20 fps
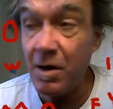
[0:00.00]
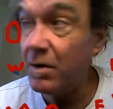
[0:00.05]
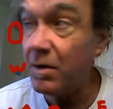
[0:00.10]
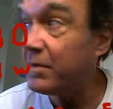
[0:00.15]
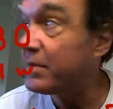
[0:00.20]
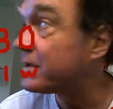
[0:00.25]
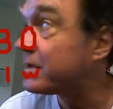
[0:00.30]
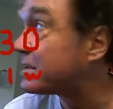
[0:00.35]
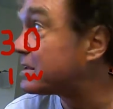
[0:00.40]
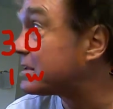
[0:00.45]

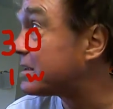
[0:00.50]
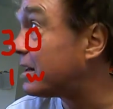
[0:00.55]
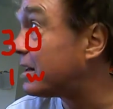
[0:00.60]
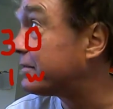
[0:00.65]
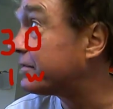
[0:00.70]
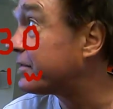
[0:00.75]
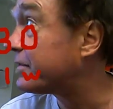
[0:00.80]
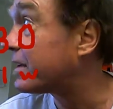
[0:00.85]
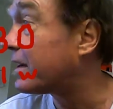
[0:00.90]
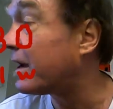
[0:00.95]
all this stuff
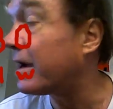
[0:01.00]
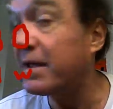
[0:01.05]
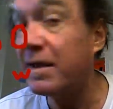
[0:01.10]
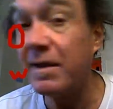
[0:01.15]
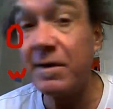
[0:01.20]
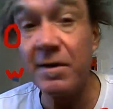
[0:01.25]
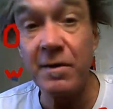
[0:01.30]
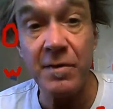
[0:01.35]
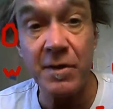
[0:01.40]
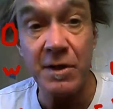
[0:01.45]
that I
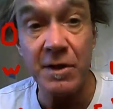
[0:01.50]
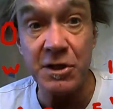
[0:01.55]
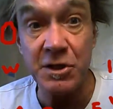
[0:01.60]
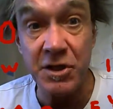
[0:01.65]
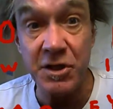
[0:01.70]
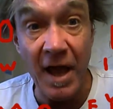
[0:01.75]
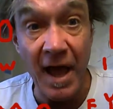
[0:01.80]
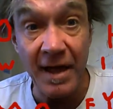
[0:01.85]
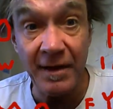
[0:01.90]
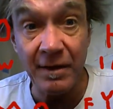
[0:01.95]
hear
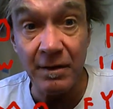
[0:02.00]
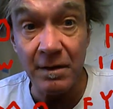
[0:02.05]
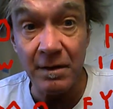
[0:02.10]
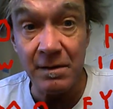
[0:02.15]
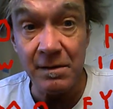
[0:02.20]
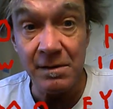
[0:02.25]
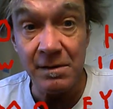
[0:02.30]
chatter,